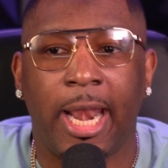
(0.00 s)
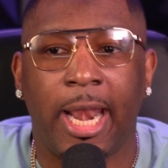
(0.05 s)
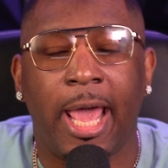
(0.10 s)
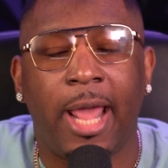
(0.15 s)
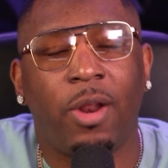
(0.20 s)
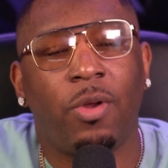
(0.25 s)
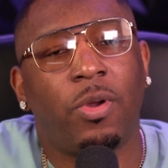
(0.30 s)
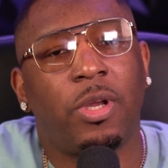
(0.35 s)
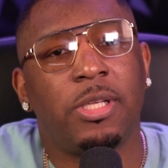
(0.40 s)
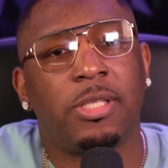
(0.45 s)

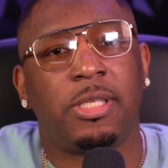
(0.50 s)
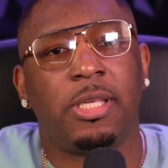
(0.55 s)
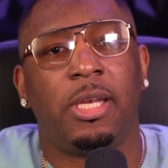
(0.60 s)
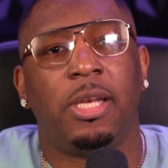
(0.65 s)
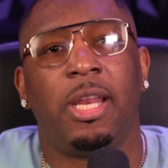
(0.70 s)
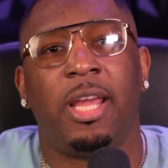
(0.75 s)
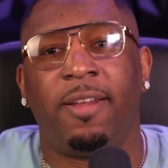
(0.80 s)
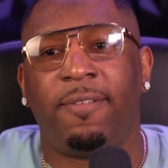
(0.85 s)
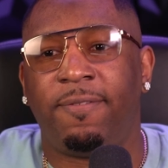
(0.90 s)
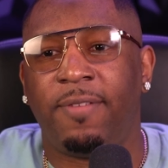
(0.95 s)
And I don't
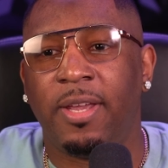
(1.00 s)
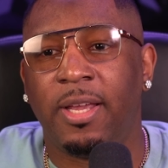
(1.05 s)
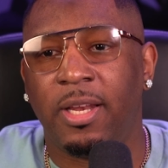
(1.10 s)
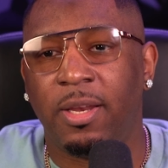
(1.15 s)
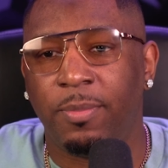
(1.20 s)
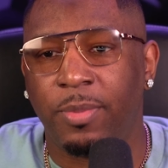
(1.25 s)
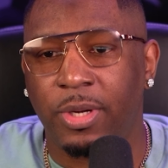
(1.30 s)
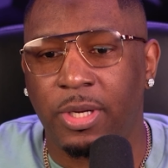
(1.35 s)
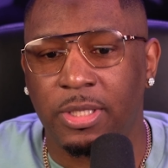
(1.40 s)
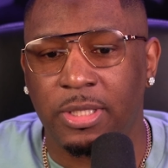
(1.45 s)
consider that
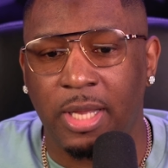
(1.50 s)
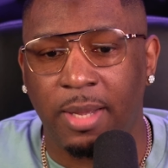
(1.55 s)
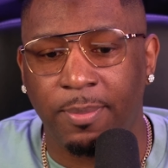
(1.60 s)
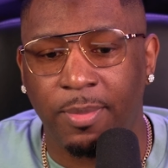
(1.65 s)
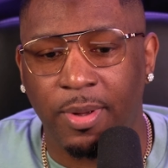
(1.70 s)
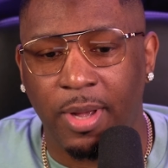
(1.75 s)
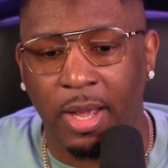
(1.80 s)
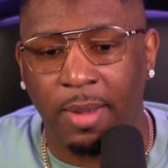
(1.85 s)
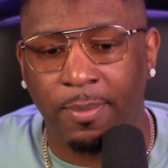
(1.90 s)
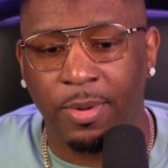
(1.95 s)
failing because
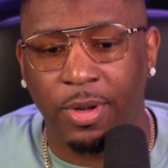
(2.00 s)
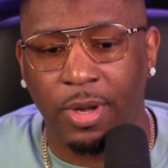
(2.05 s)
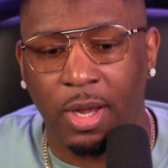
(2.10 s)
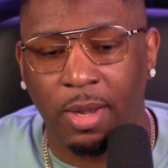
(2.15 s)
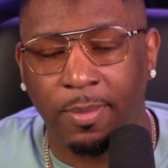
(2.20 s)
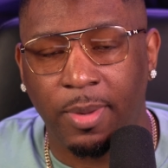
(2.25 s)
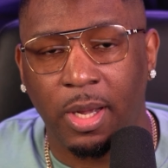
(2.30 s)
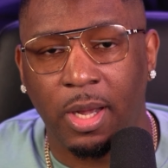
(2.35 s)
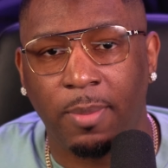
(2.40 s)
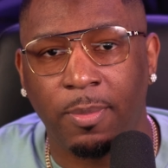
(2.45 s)
I'm a, I'm
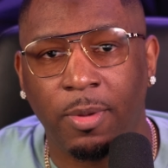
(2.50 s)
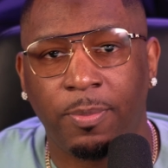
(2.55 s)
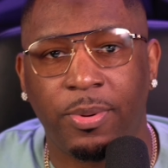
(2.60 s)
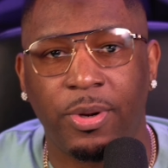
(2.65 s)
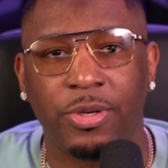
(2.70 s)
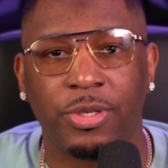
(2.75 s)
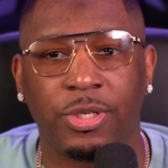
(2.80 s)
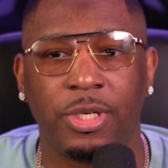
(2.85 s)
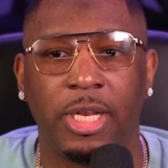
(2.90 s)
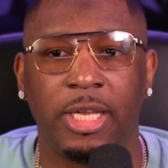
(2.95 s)
a, I'm a, I'm
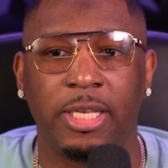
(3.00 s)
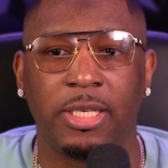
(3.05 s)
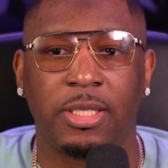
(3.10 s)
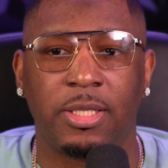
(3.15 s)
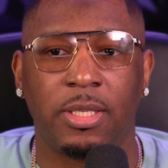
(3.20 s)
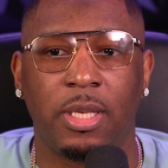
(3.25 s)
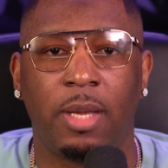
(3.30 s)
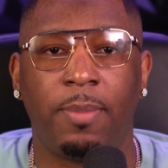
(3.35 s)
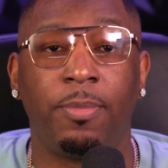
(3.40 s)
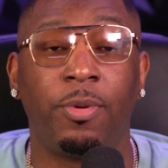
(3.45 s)
a person
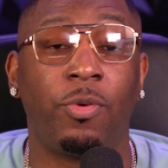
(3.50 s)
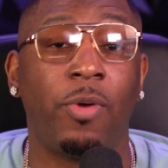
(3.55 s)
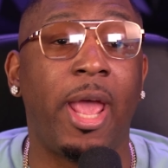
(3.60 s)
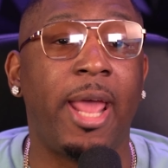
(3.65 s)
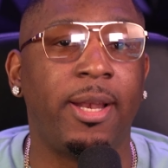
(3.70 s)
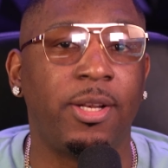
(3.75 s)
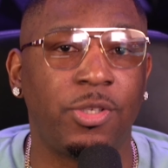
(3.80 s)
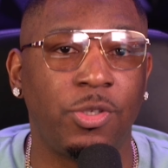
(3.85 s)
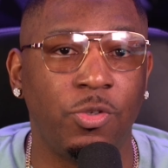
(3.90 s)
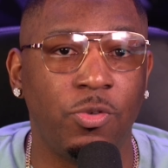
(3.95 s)
that's I'm
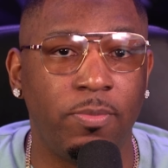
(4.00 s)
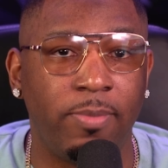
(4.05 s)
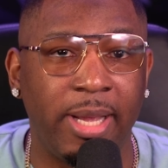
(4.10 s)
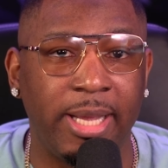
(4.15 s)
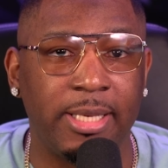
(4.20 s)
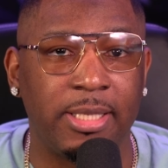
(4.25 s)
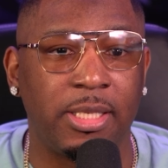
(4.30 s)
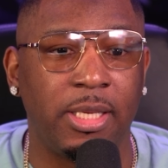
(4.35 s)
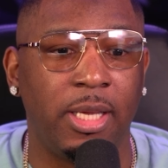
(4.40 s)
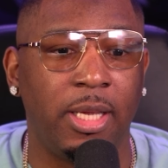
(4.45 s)
gratitude
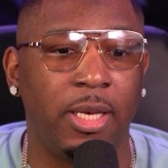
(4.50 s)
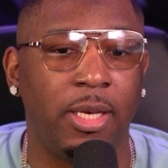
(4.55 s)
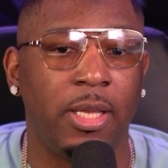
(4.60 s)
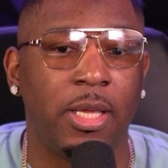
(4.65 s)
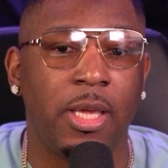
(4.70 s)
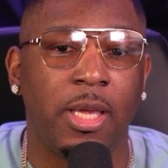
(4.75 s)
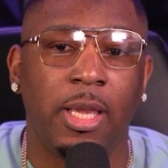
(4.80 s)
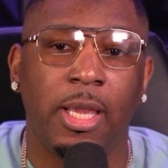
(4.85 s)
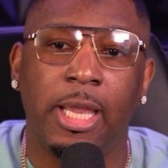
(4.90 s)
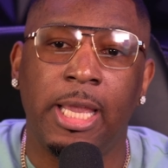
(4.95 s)
based,
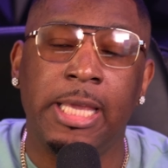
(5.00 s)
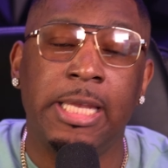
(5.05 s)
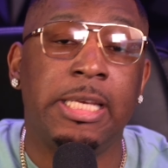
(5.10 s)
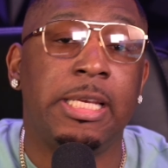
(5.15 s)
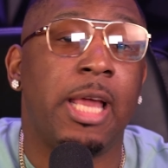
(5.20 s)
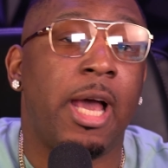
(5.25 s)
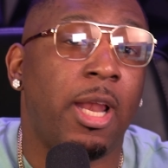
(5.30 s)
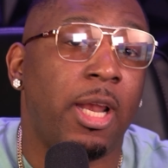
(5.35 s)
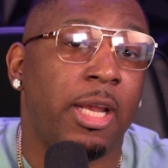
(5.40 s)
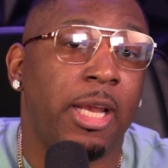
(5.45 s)
and
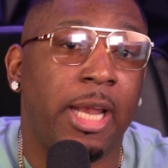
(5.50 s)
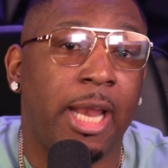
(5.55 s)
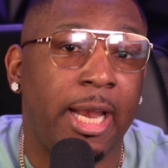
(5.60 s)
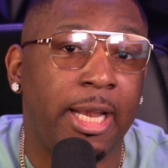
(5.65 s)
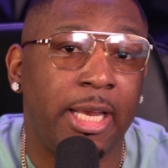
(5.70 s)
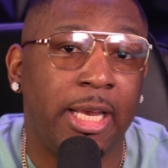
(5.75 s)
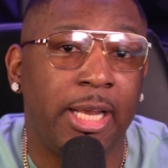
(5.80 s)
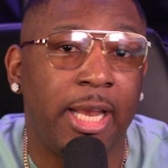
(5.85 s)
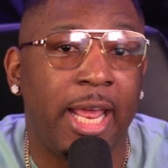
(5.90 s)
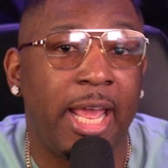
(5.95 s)
any dollar that
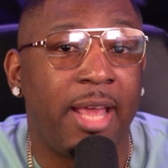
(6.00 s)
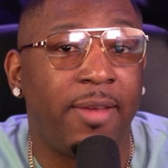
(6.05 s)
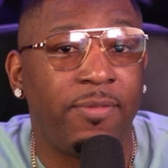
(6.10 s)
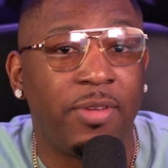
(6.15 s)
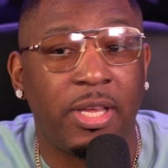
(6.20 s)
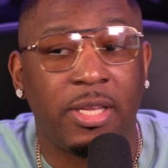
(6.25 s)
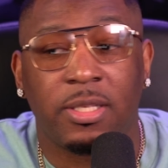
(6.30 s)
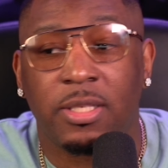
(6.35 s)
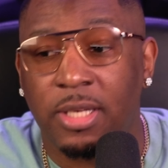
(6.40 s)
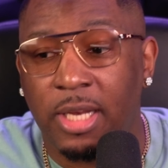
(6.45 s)
I didn't
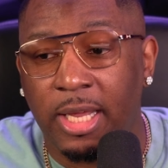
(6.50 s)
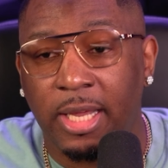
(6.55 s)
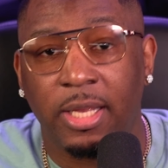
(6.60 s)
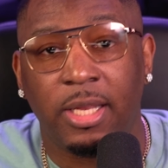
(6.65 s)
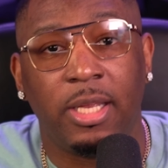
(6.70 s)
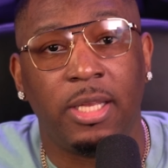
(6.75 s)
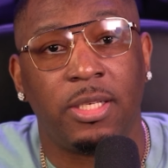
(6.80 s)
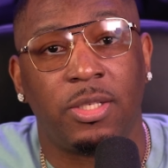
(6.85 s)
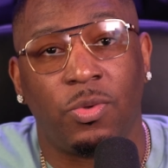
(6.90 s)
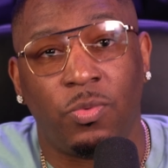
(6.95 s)
have
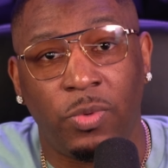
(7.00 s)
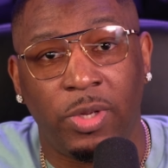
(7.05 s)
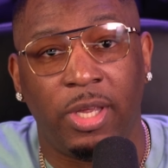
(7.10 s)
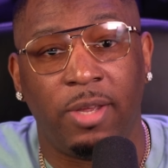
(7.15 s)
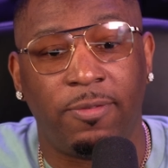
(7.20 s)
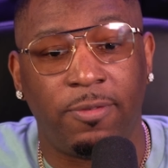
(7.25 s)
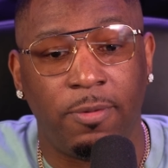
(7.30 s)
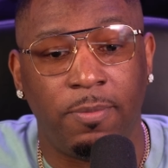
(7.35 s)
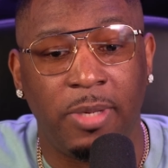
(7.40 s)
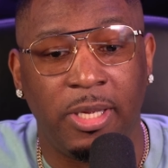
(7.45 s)
yesterday is a
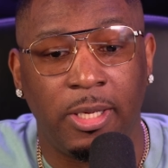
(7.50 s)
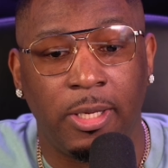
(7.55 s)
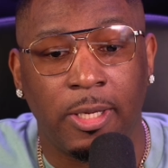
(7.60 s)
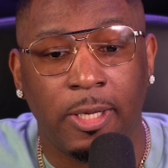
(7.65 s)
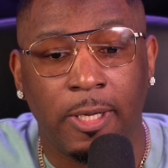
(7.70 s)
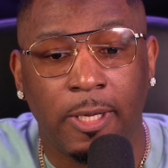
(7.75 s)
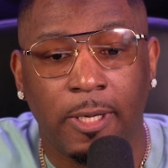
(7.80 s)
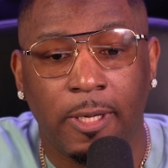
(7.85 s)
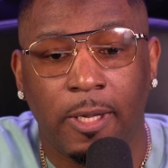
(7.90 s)
win for me.